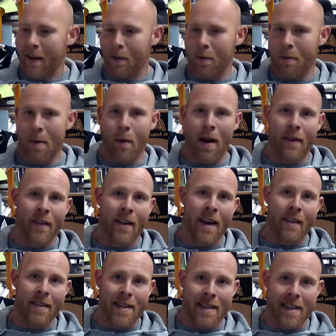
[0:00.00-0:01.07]
with my wife not
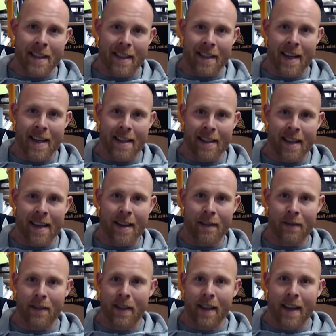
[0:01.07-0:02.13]
having any sick days
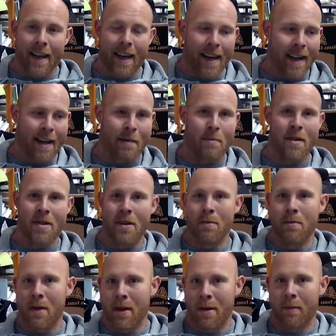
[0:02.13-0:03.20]
left, I am Mr.
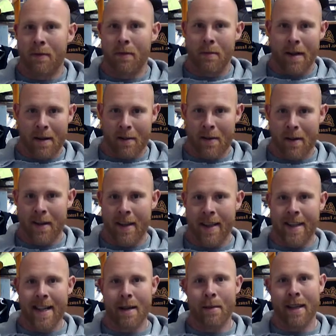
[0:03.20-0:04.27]
Mom from now on
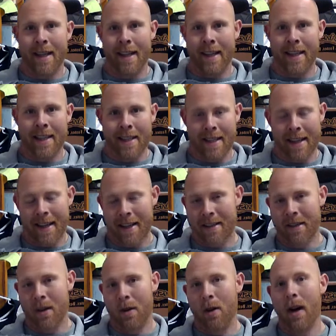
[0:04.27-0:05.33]
anytime a kid gets sick.
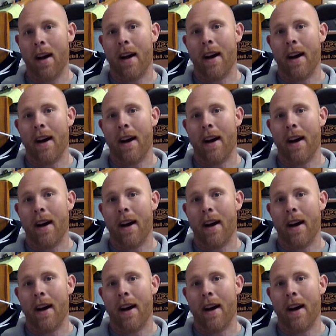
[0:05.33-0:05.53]
So